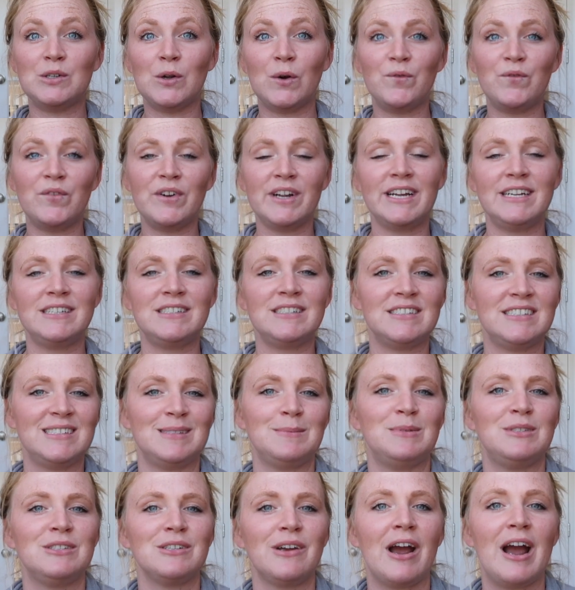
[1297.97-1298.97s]
Don't forget to
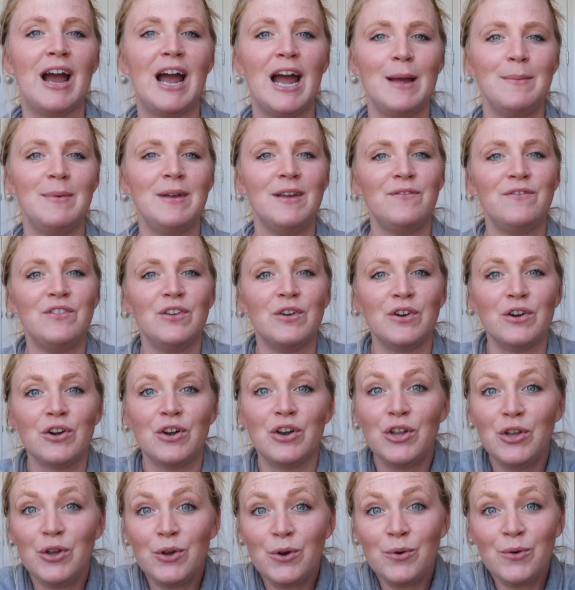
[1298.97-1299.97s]
subscribe if you're
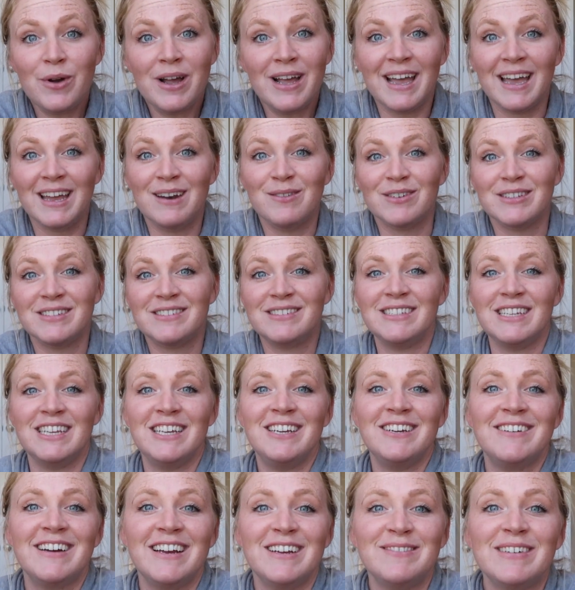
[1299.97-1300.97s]
new, and we'll see
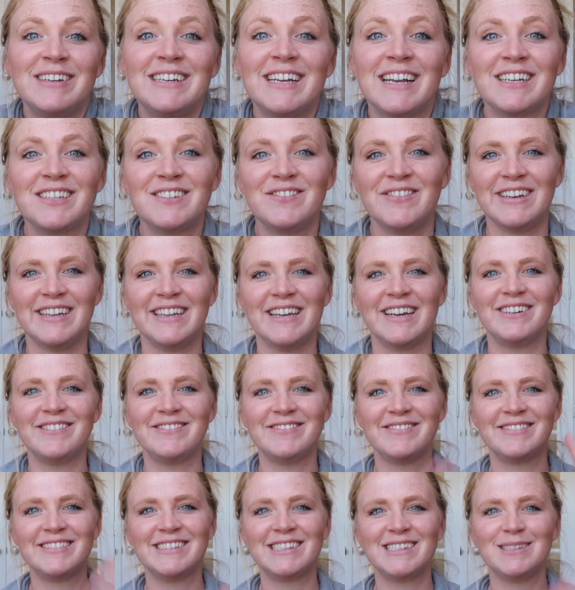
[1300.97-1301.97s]
you in my next video.